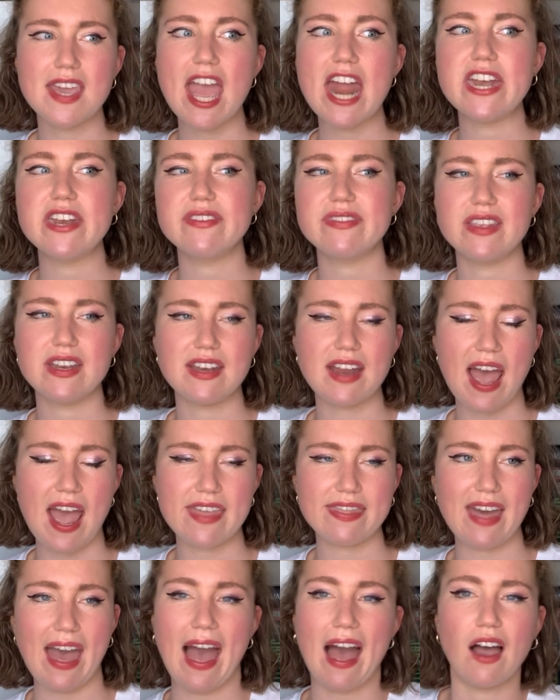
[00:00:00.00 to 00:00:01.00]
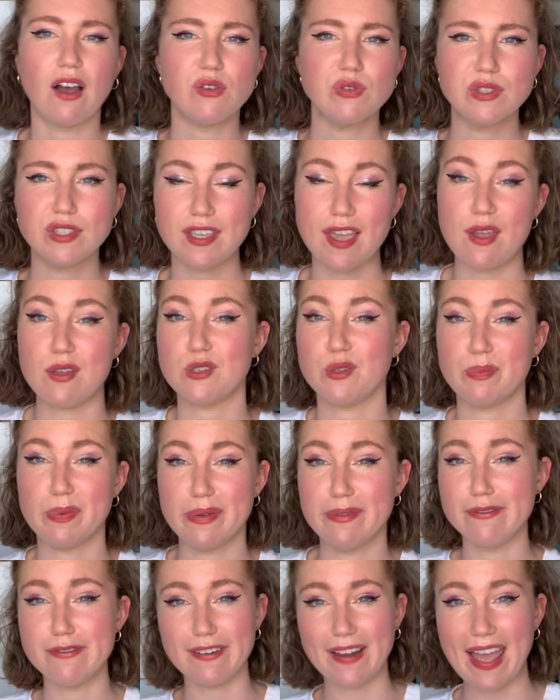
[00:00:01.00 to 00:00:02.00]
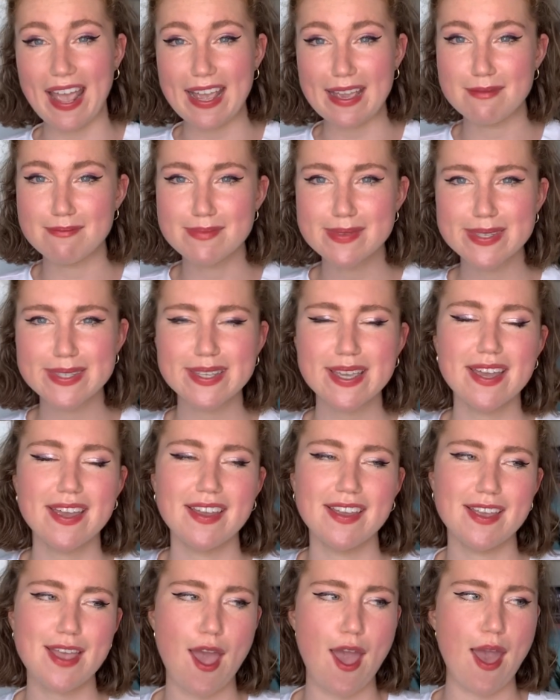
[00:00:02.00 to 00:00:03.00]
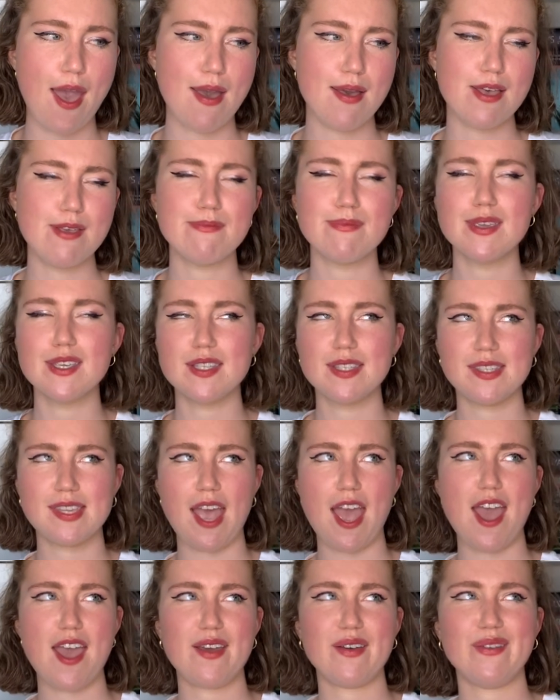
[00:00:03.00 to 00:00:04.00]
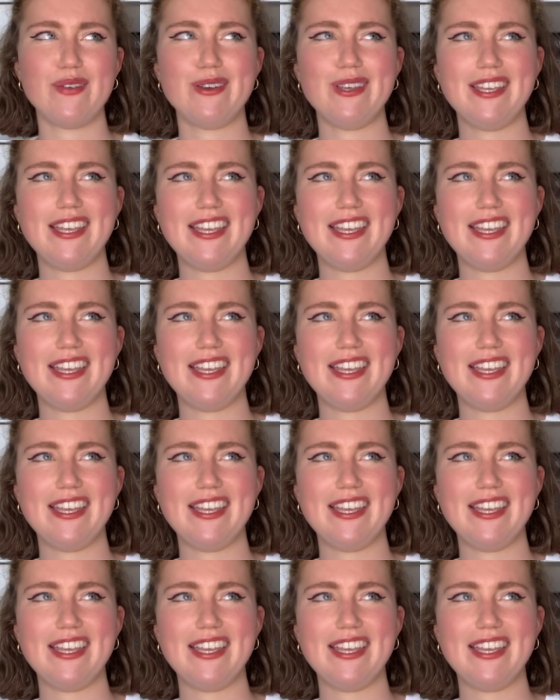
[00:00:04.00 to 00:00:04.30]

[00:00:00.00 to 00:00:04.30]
end of the night the house goes up in flames um so